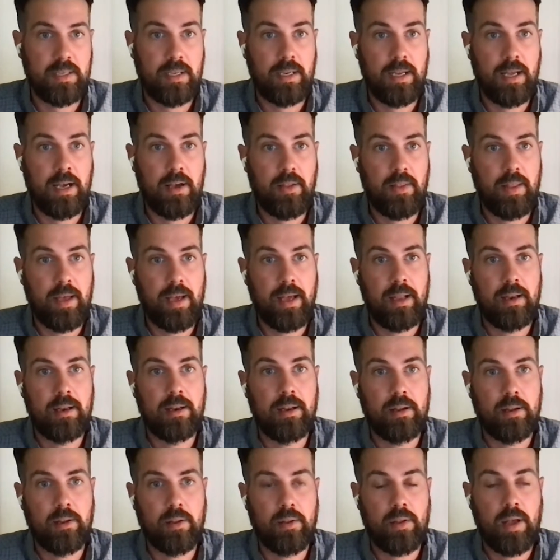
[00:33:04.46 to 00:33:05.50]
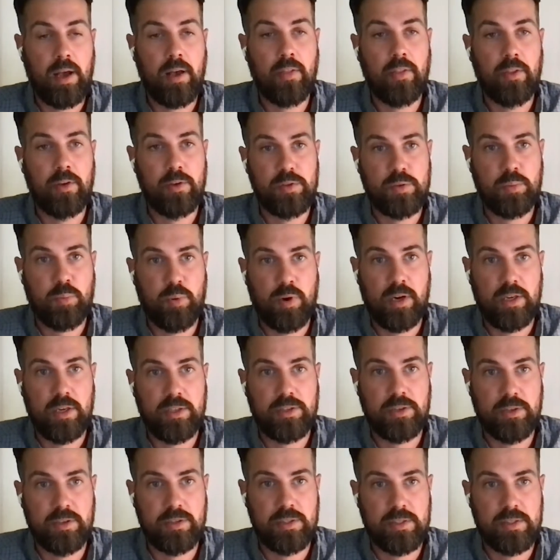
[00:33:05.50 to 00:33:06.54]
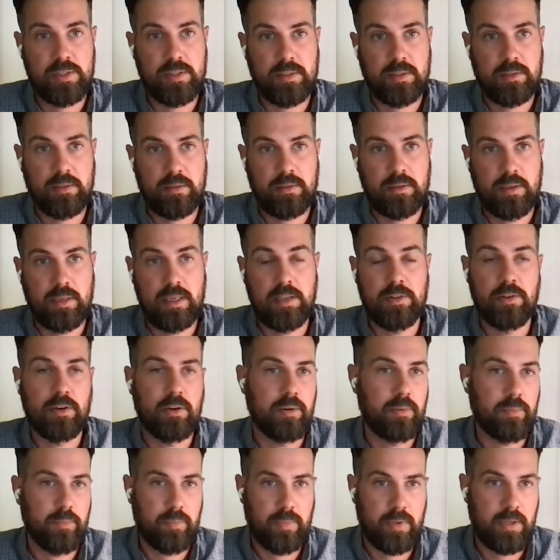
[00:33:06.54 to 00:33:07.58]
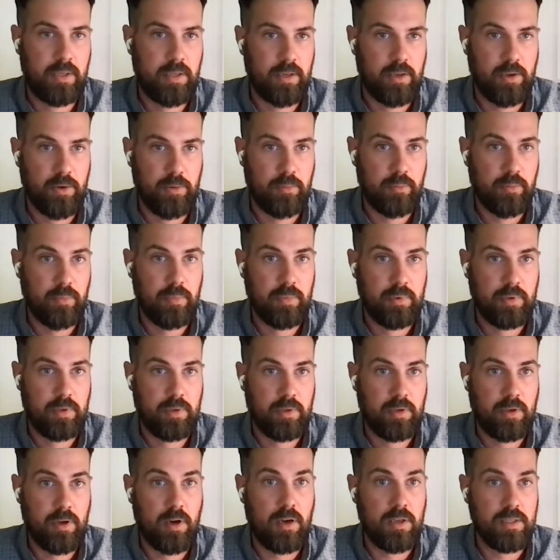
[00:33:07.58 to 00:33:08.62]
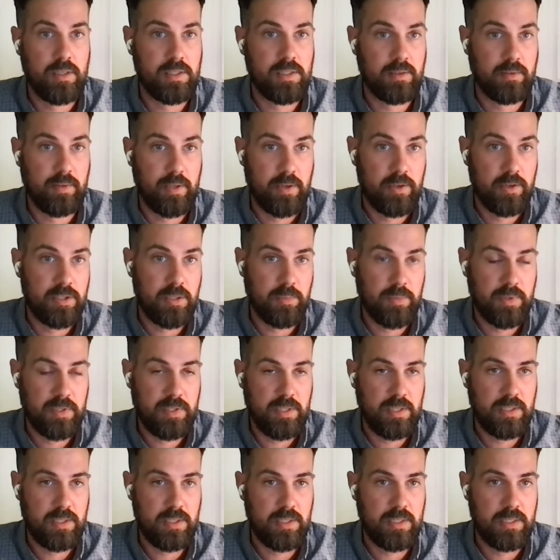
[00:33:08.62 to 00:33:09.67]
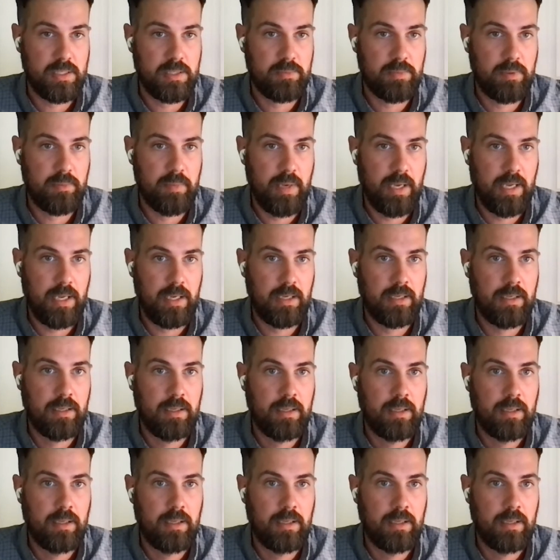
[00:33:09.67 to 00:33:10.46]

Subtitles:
and how those pressures either, cause leadership decisions to be made,